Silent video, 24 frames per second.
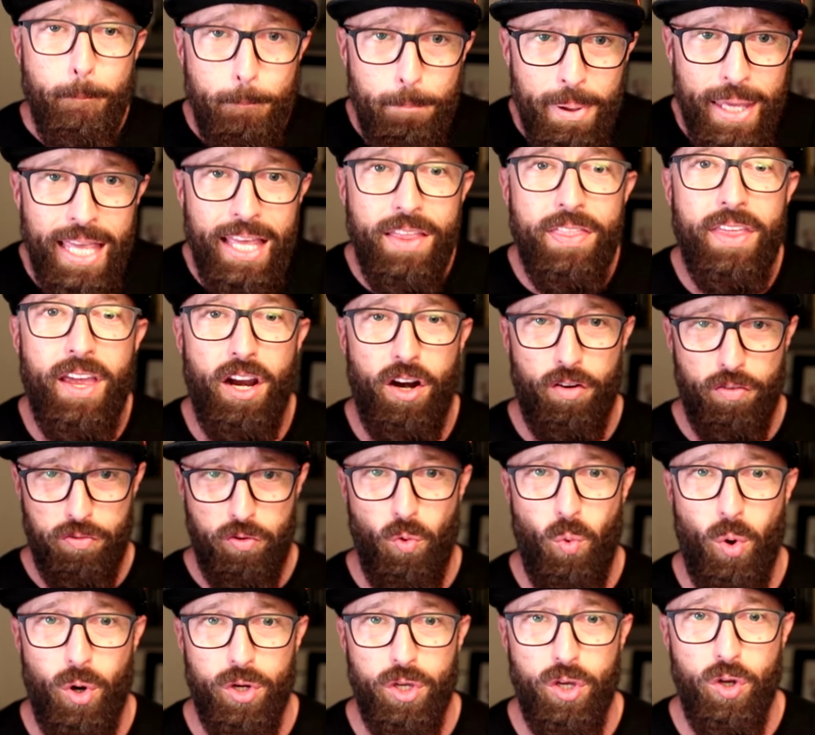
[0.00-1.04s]
be there
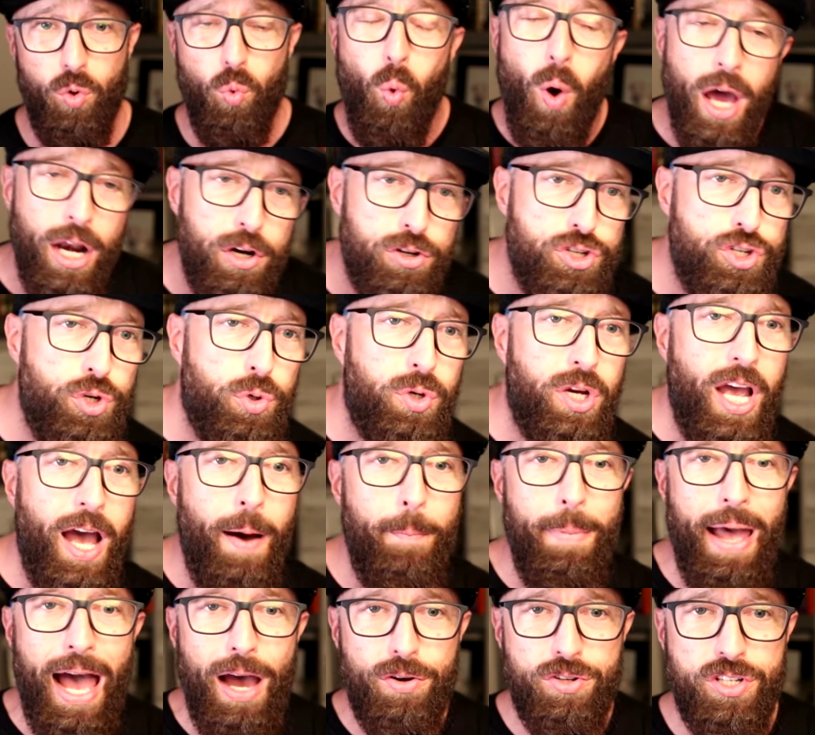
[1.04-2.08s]
for you. Why don't you
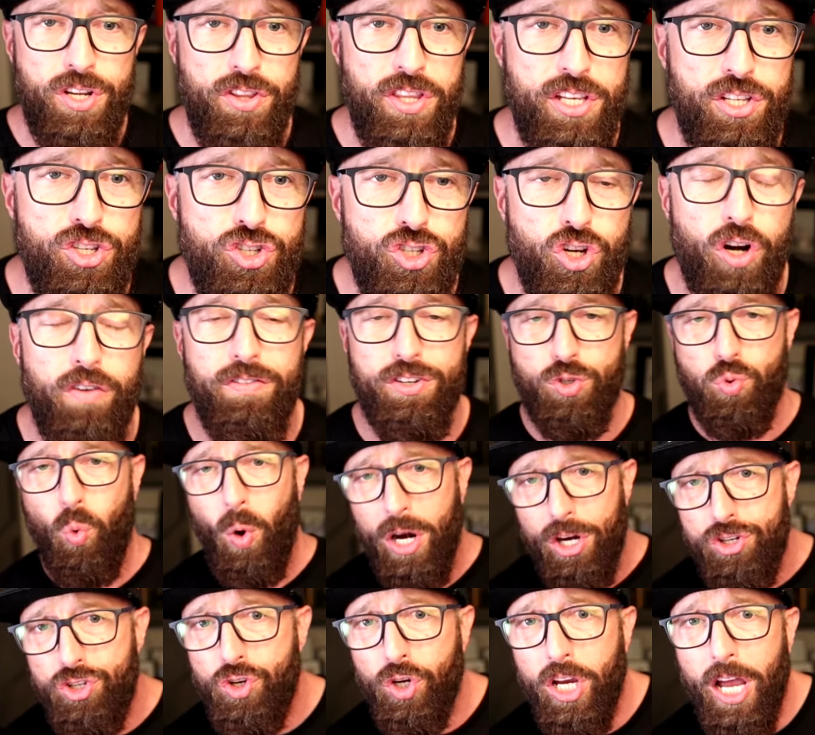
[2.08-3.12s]
come out to this service?
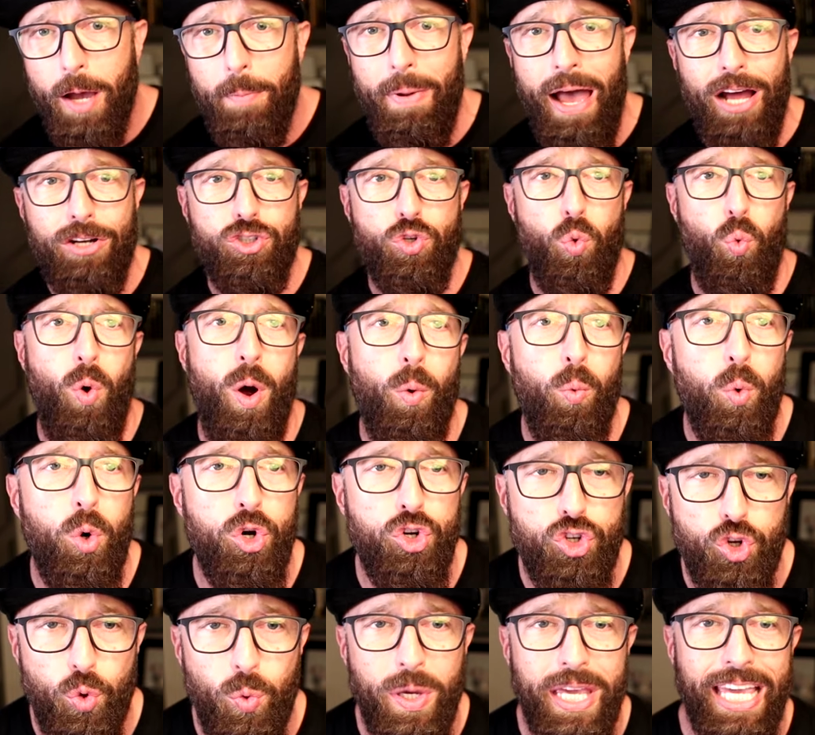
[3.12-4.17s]
Why don't you come out to what we're
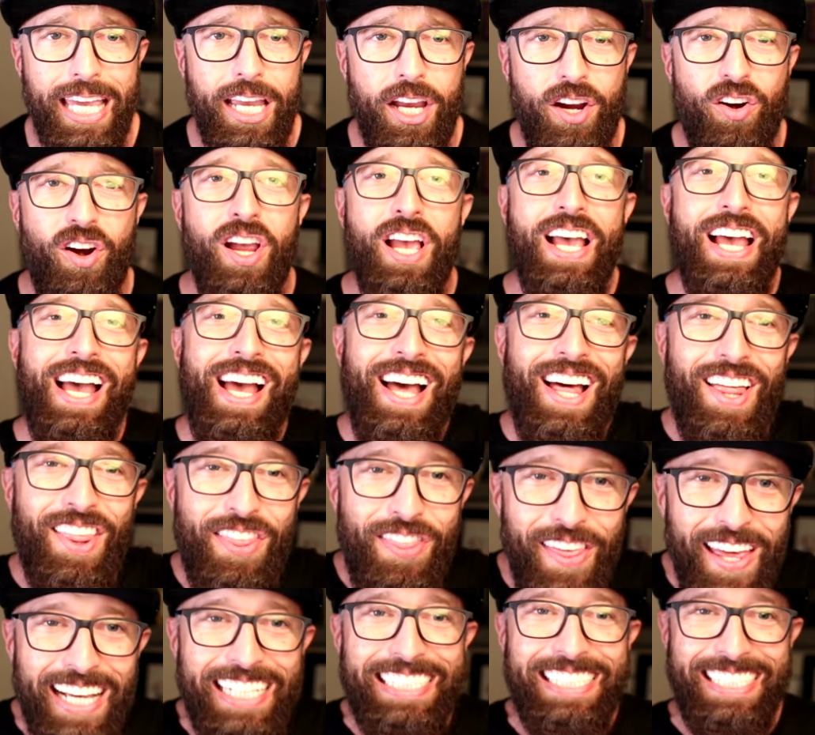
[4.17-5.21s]
doing here?
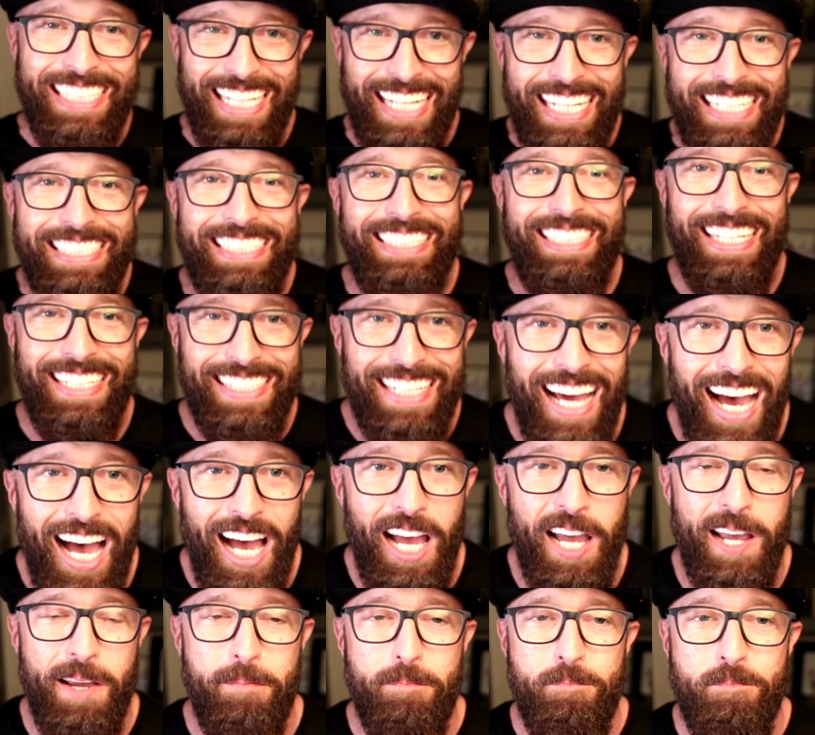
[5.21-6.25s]
This is the
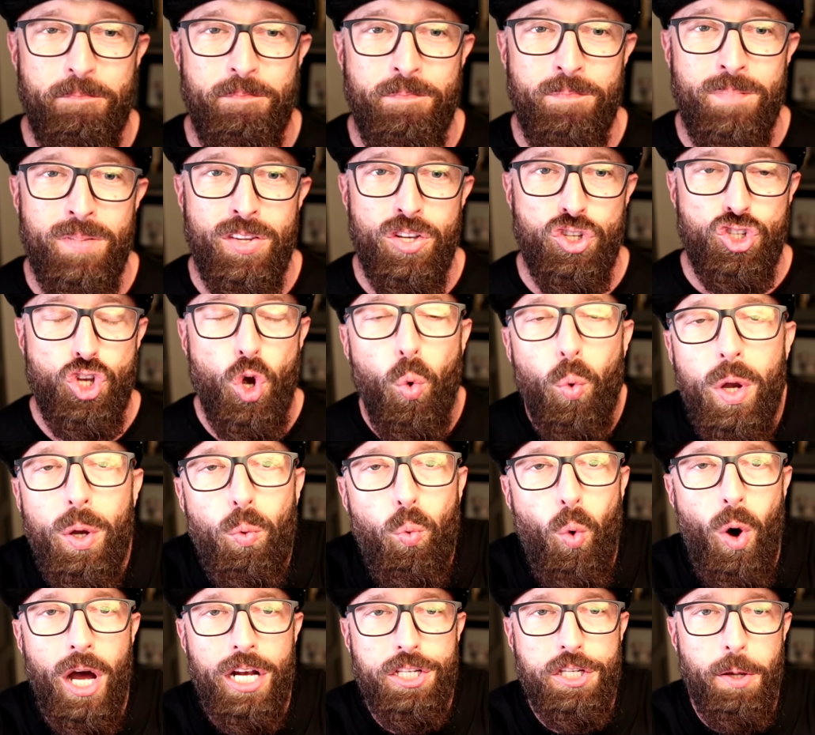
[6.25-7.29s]
time. So we
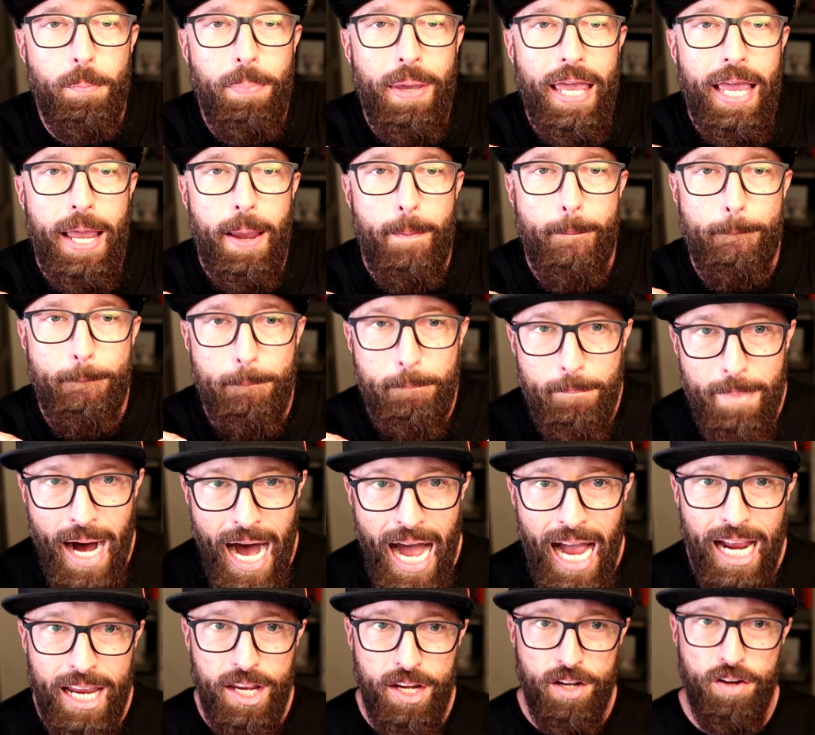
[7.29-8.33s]
want to be
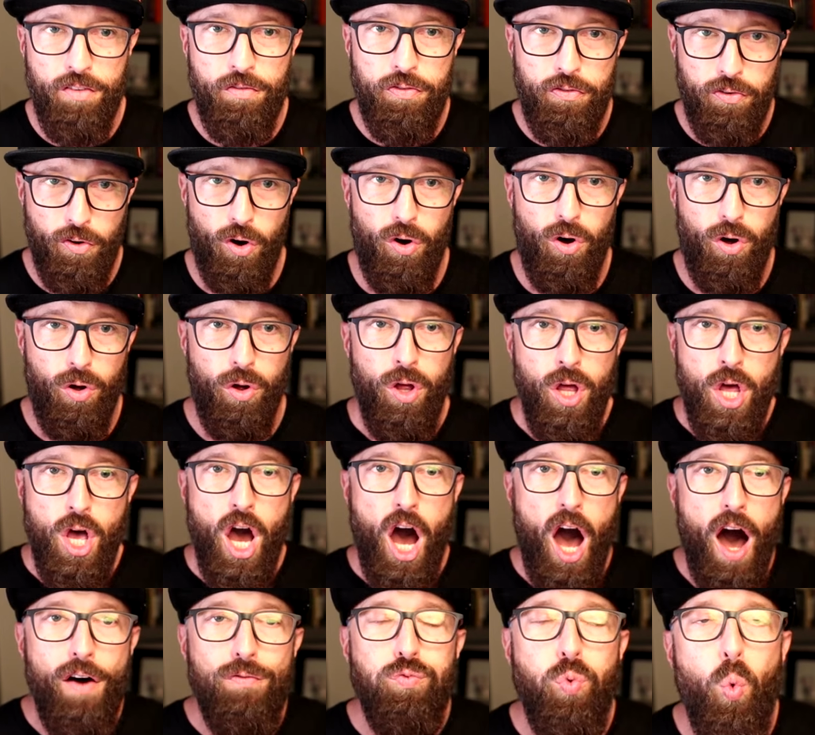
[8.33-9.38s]
mindful
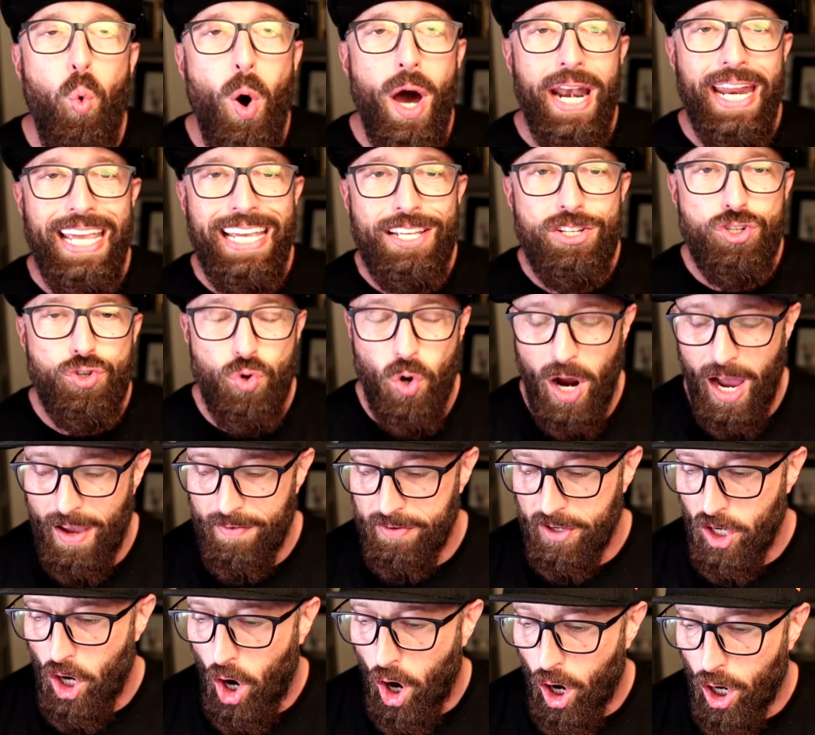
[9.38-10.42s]
of what is
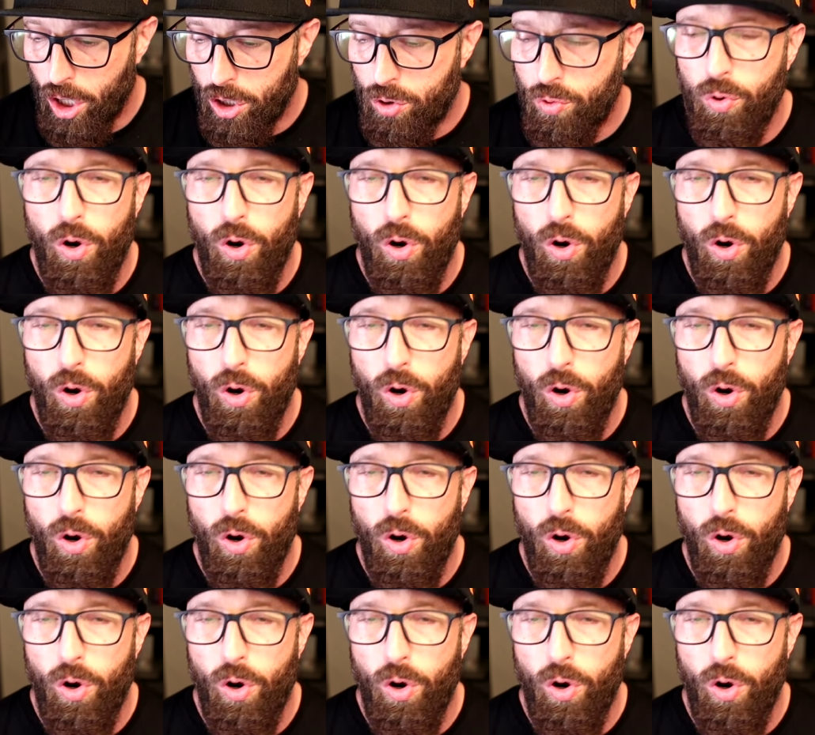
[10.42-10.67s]
driving our